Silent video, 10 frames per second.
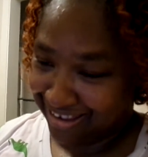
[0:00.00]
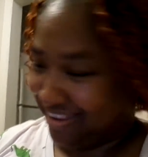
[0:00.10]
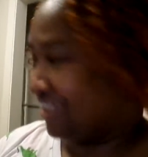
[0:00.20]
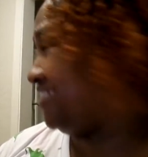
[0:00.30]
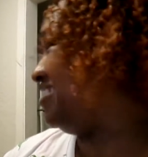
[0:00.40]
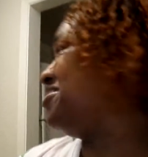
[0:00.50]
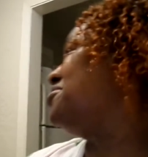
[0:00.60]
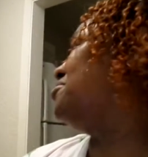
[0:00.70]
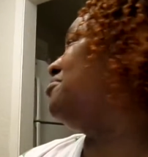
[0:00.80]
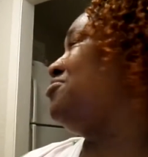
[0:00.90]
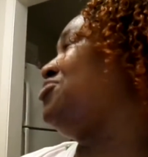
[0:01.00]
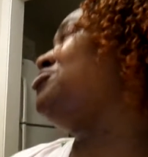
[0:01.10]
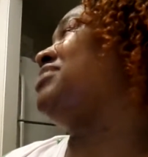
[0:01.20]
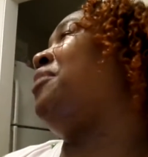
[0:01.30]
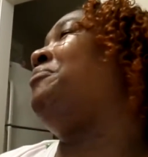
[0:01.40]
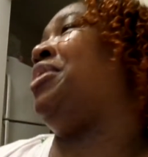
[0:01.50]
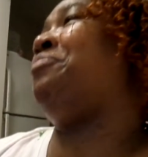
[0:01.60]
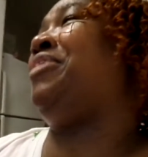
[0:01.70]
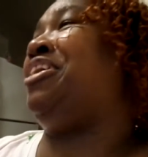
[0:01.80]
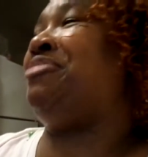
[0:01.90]
who was you talking about,
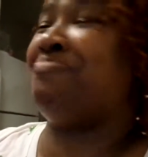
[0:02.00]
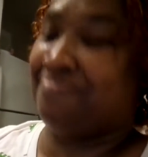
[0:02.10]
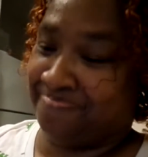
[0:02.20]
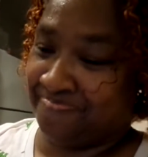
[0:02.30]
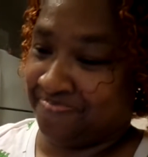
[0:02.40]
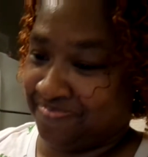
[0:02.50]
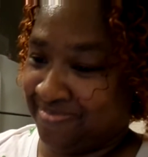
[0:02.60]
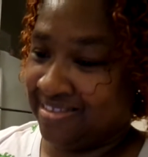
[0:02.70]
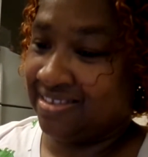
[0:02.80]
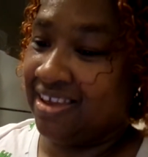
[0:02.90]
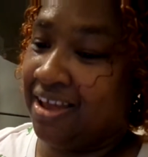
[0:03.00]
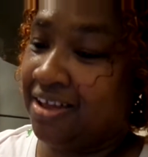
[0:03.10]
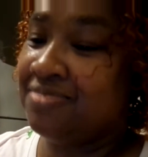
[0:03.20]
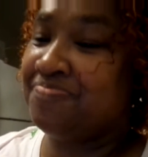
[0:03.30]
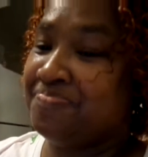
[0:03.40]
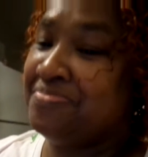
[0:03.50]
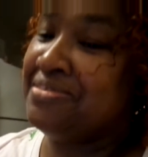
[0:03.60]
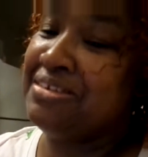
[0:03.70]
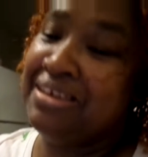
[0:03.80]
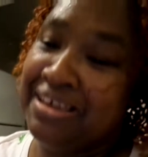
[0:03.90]
babe? You. Huh?
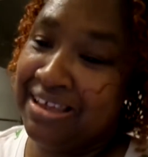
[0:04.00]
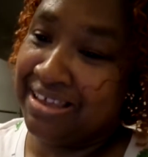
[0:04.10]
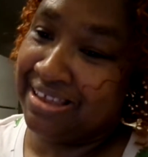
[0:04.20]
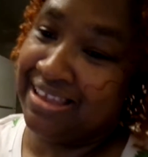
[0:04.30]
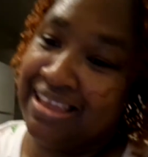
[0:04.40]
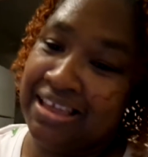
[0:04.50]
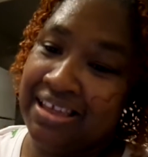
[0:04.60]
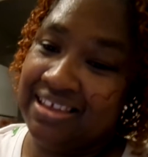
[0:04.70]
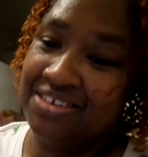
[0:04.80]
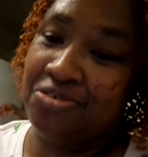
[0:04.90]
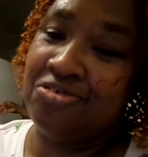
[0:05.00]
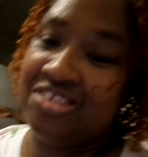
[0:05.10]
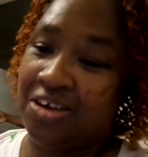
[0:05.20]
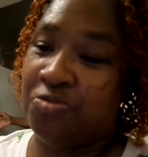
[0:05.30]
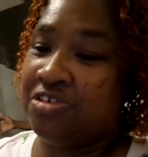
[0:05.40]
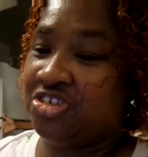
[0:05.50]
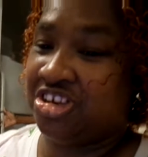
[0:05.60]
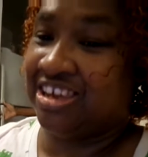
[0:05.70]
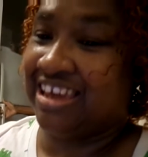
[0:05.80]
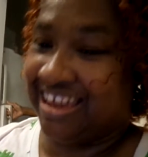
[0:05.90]
I didn't see that. You said where
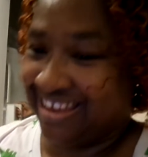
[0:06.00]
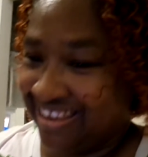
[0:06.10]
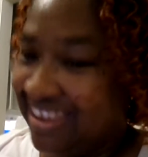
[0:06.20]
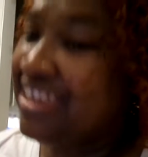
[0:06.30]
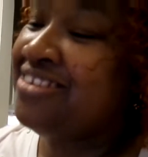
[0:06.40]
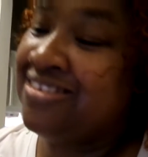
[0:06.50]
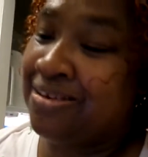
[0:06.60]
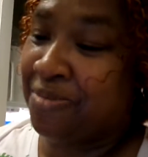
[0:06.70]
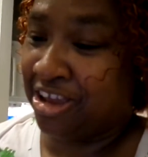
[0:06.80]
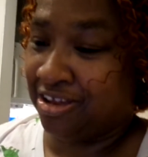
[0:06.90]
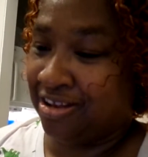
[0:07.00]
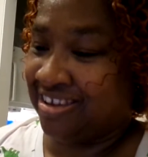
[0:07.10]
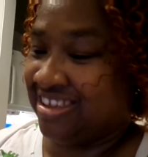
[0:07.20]
she is to my